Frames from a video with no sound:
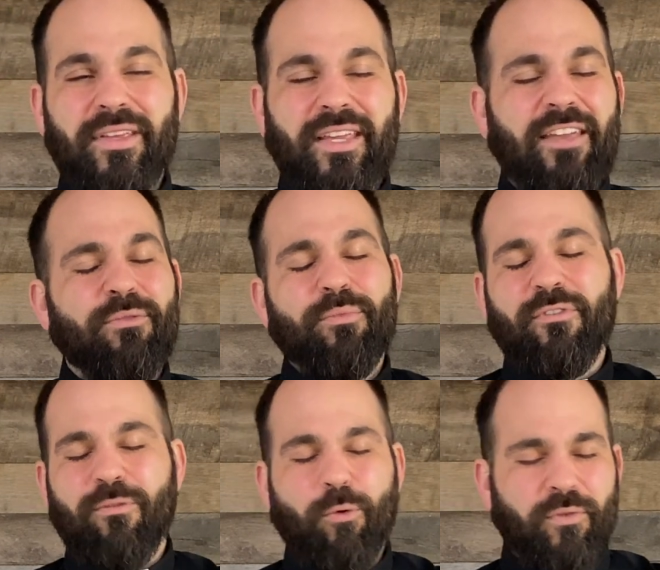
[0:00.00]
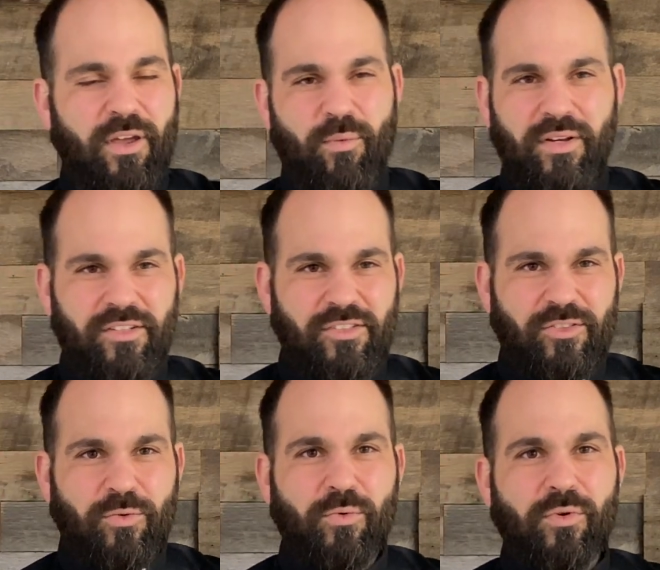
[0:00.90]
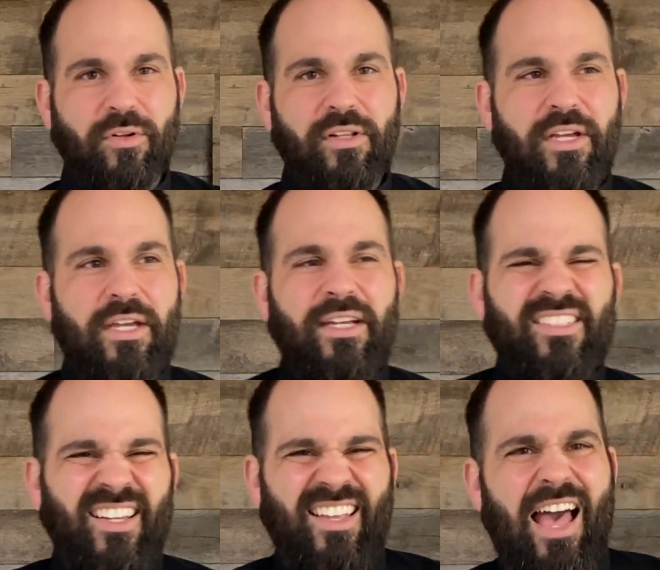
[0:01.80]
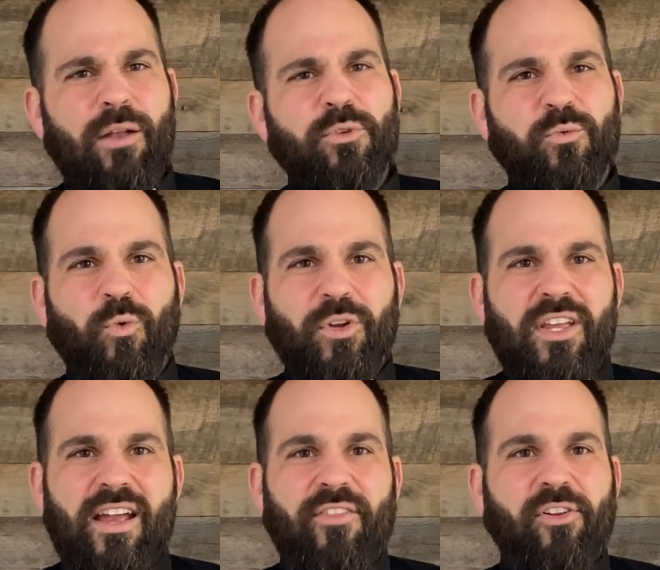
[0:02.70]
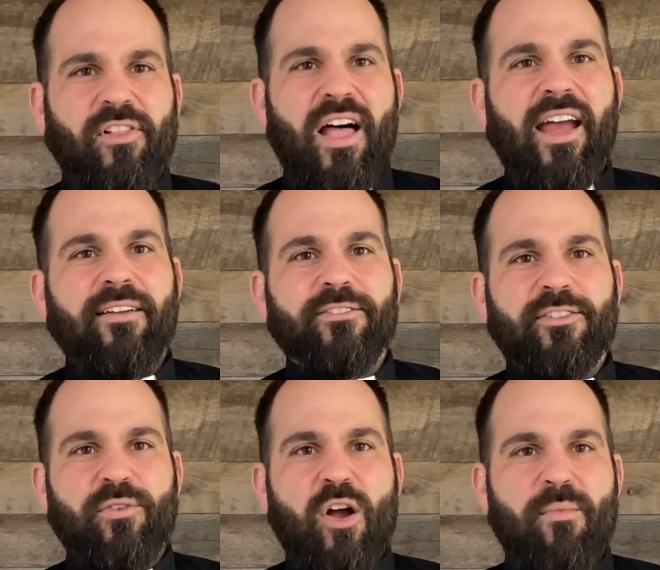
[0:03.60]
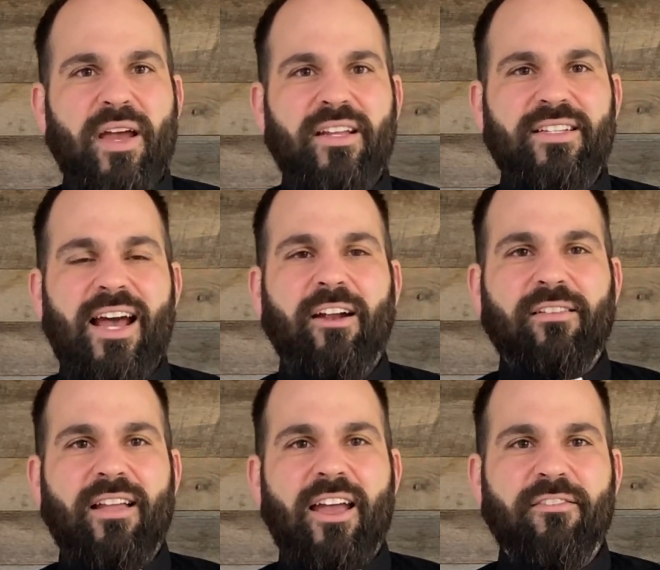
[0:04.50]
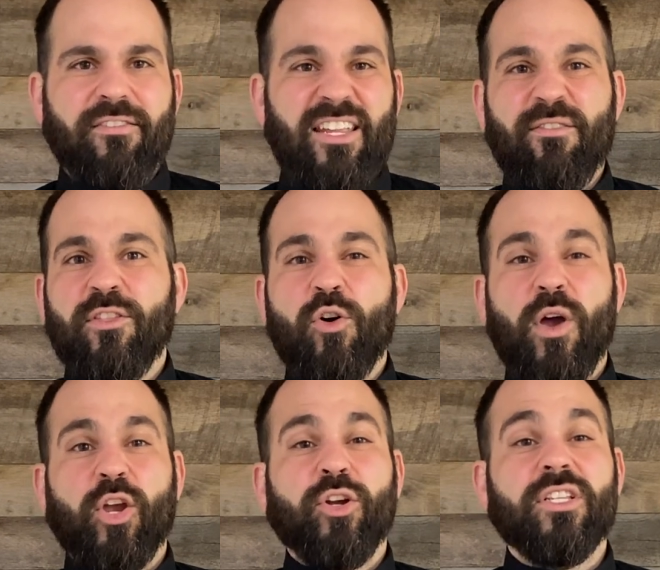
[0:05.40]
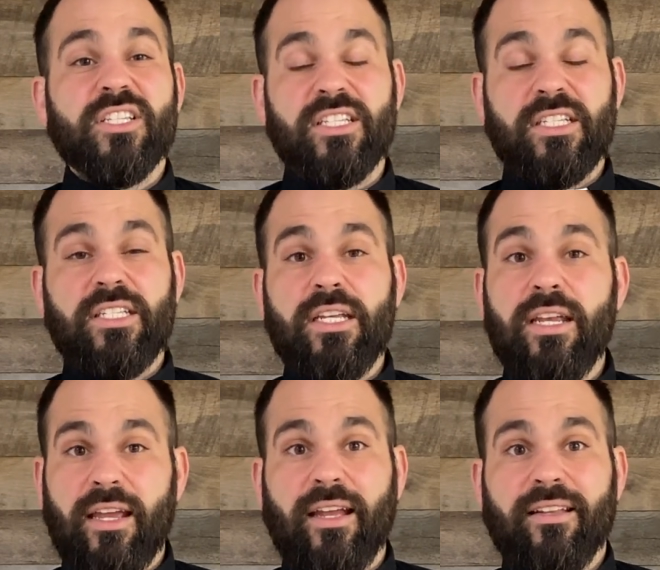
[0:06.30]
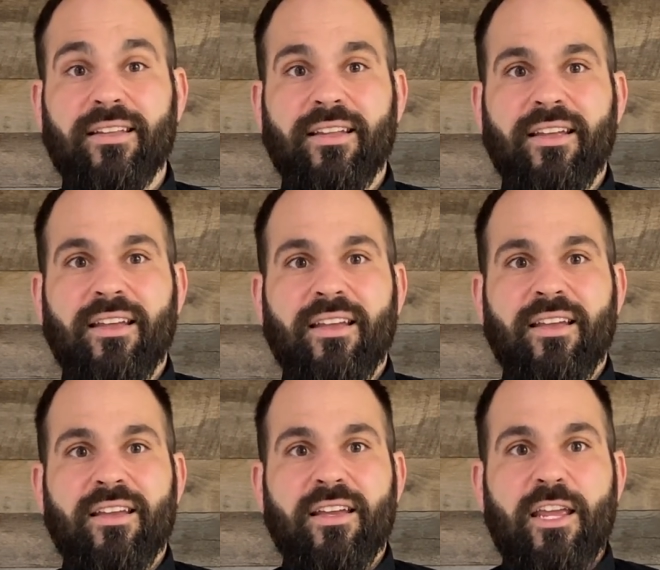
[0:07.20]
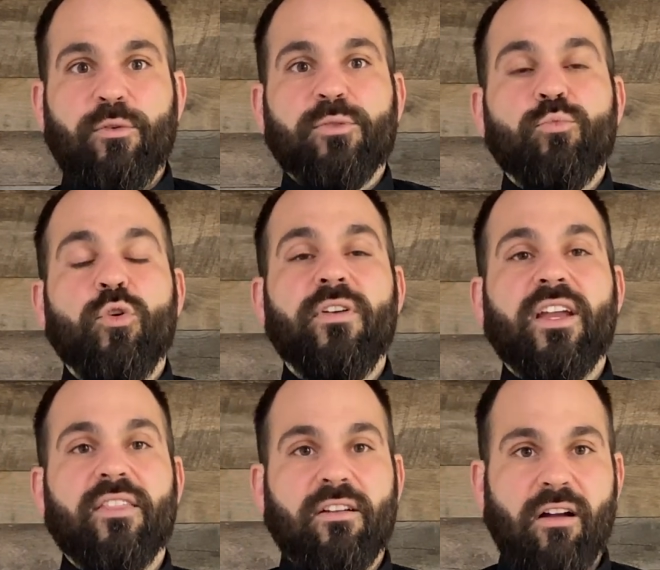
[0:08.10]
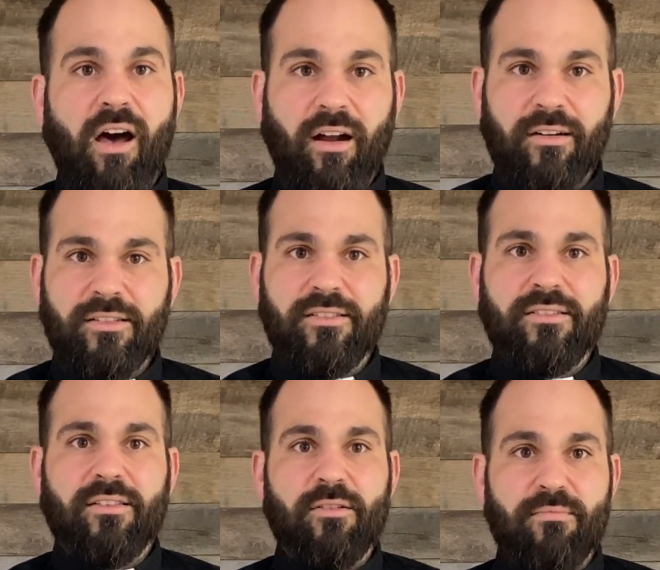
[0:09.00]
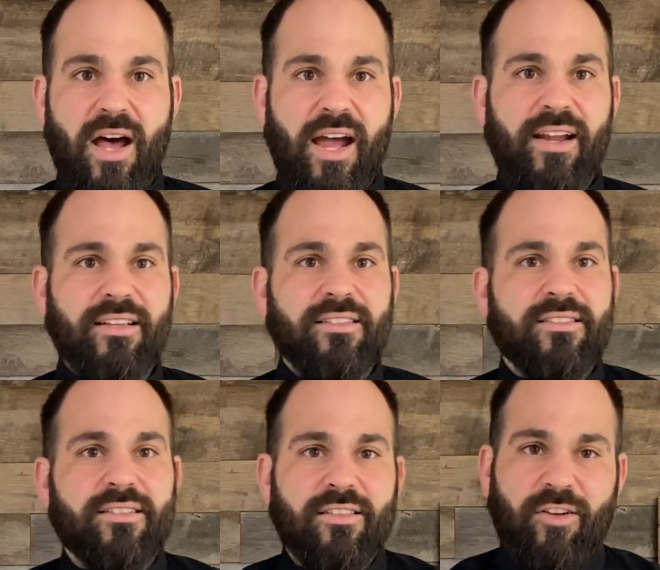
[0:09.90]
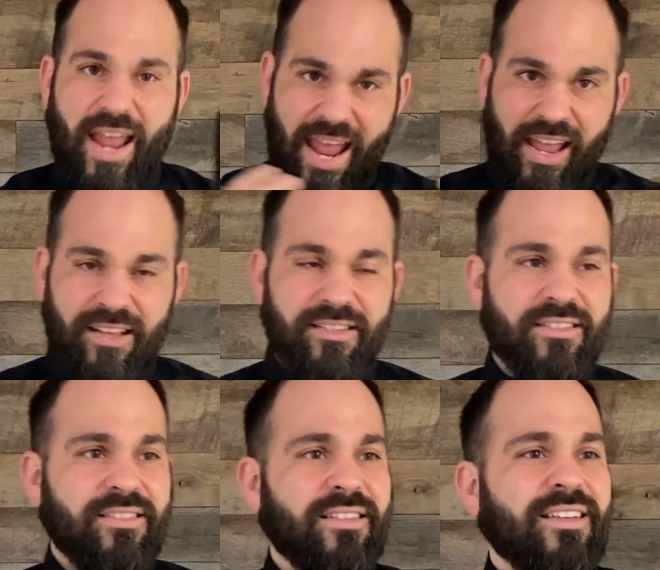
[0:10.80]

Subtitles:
even before they went to school, is that God was working on their lives throughout my entire life. And even though I couldn't see it, He was moving in their hearts, their minds, their hands,